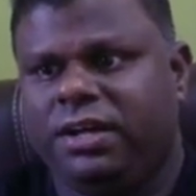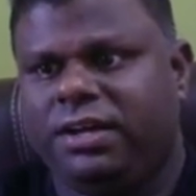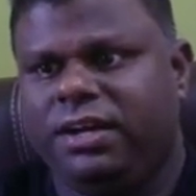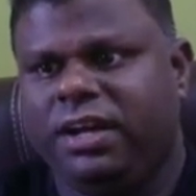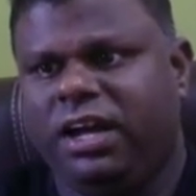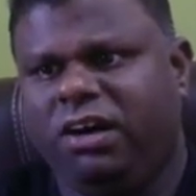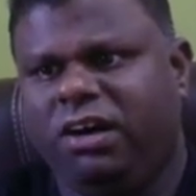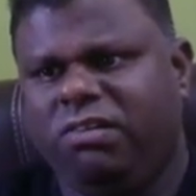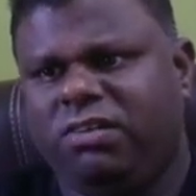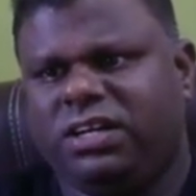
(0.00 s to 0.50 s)

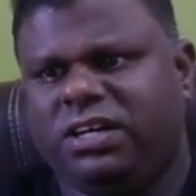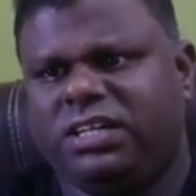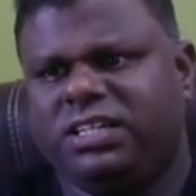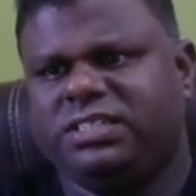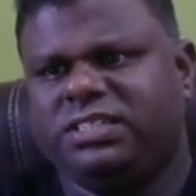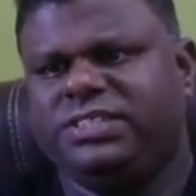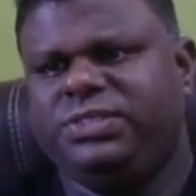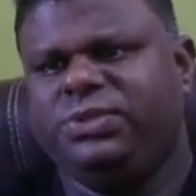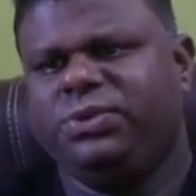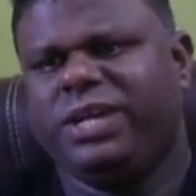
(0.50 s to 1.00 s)

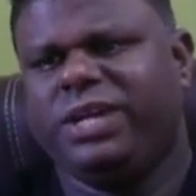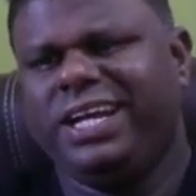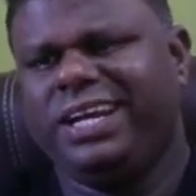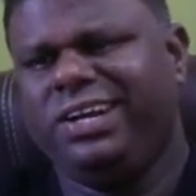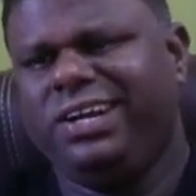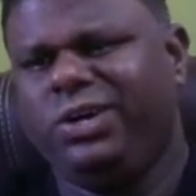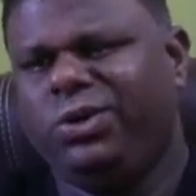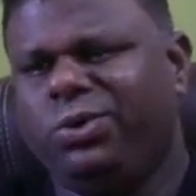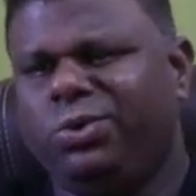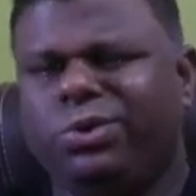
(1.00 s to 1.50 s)
Now you
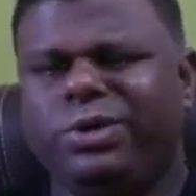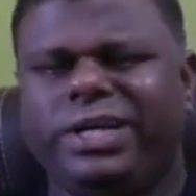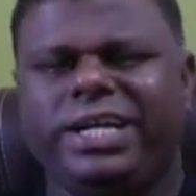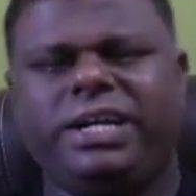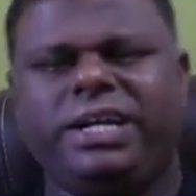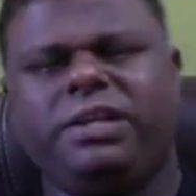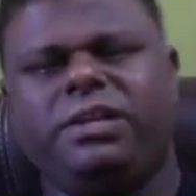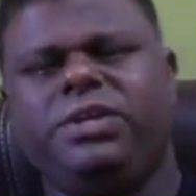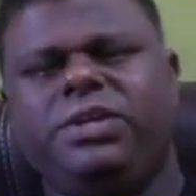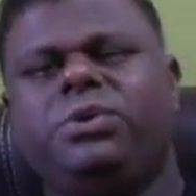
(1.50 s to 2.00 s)
can do
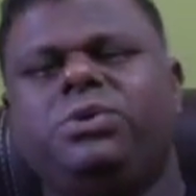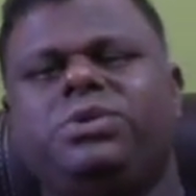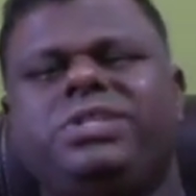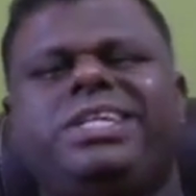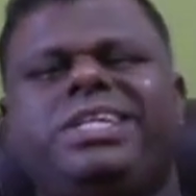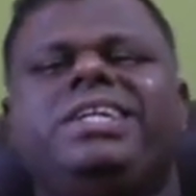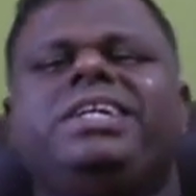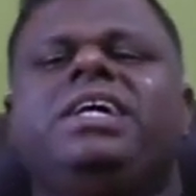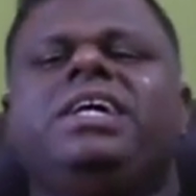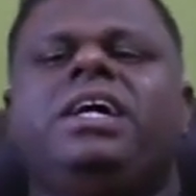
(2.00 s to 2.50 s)
it
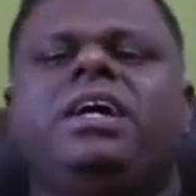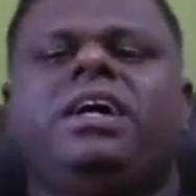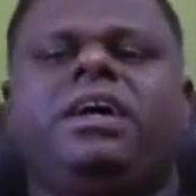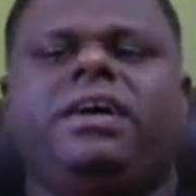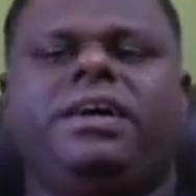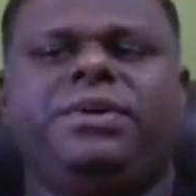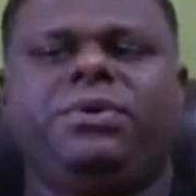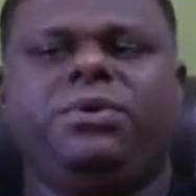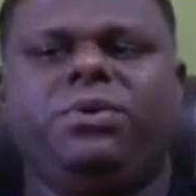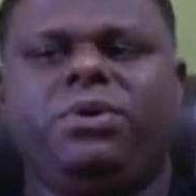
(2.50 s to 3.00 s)
using
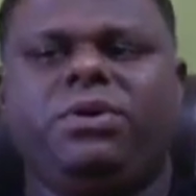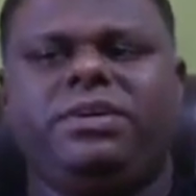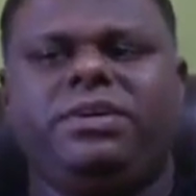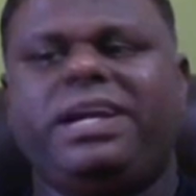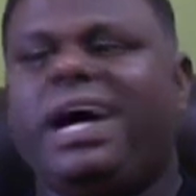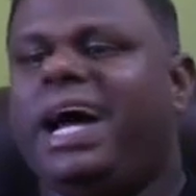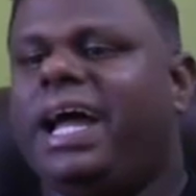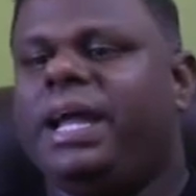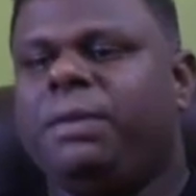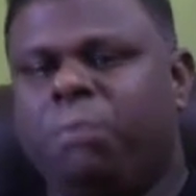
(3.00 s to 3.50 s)

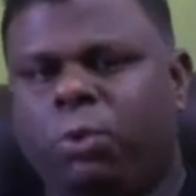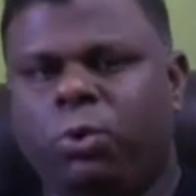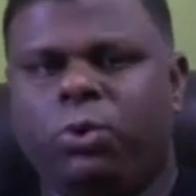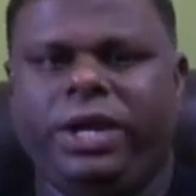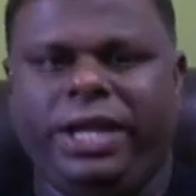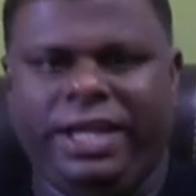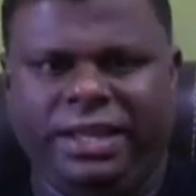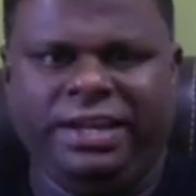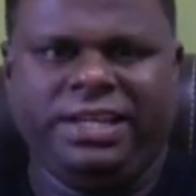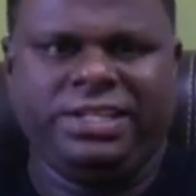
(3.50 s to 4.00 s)

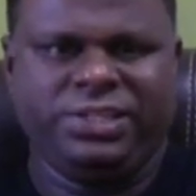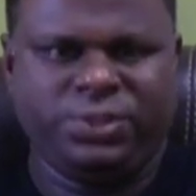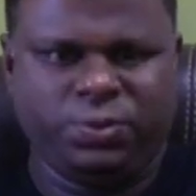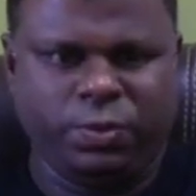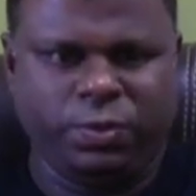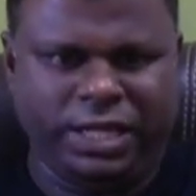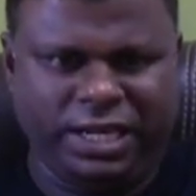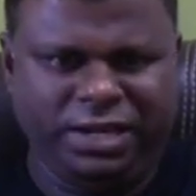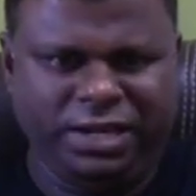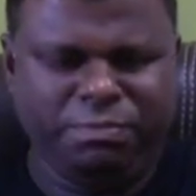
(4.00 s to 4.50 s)
diborane as
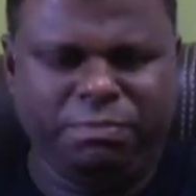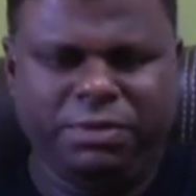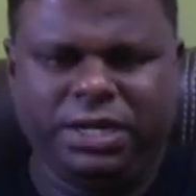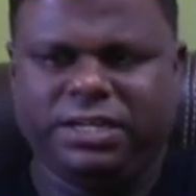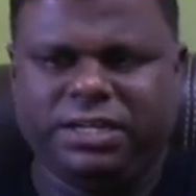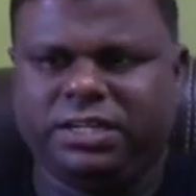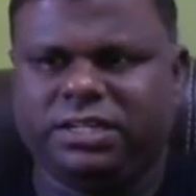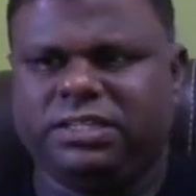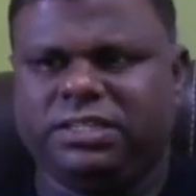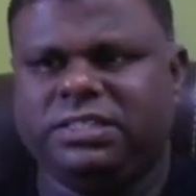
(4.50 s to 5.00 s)
well,
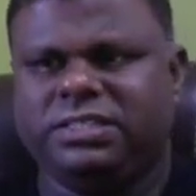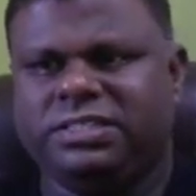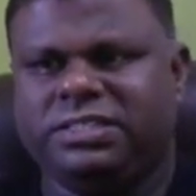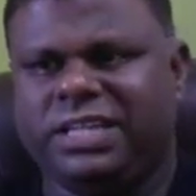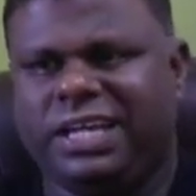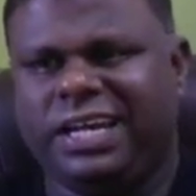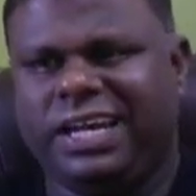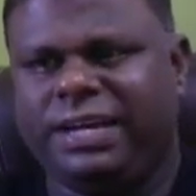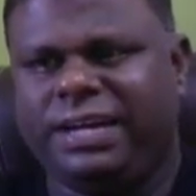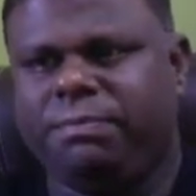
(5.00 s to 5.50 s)
but
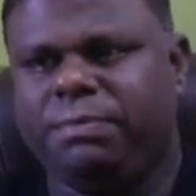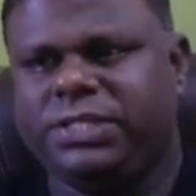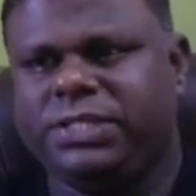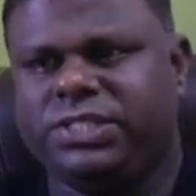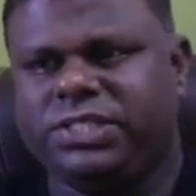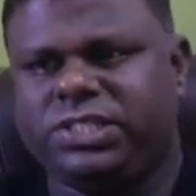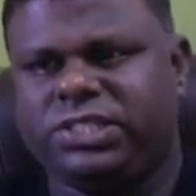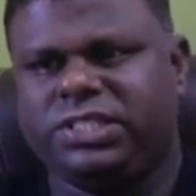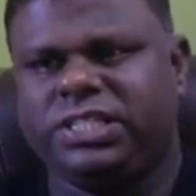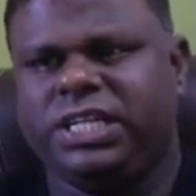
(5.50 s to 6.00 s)
let me
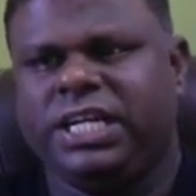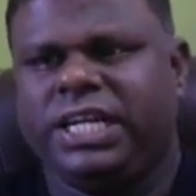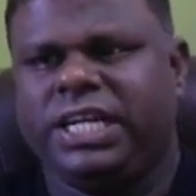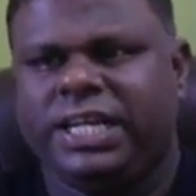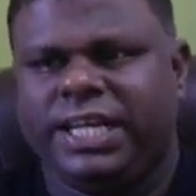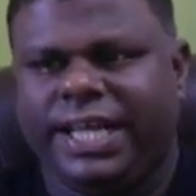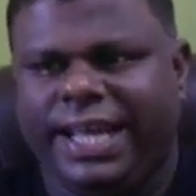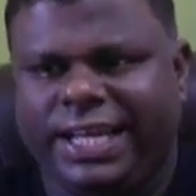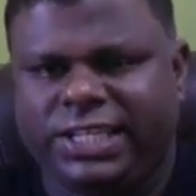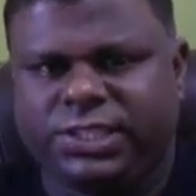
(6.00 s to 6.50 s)
just
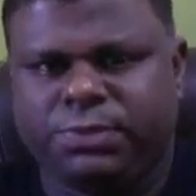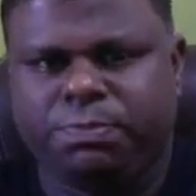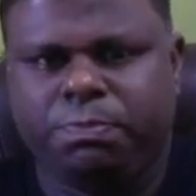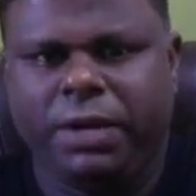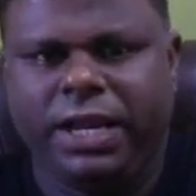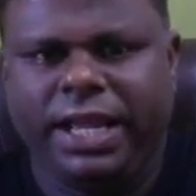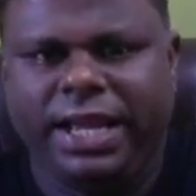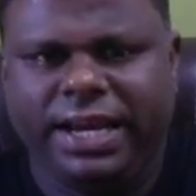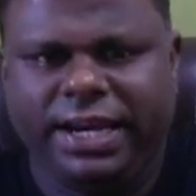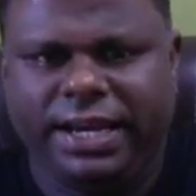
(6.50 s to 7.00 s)

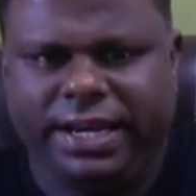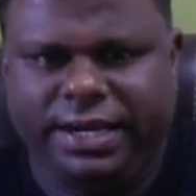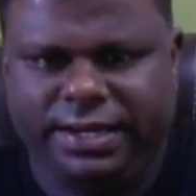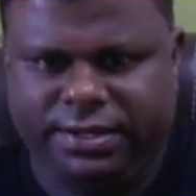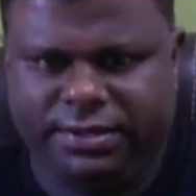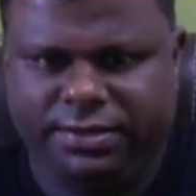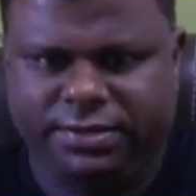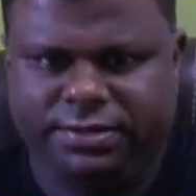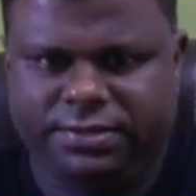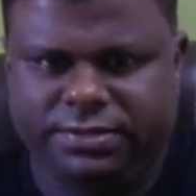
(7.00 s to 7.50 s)
explain it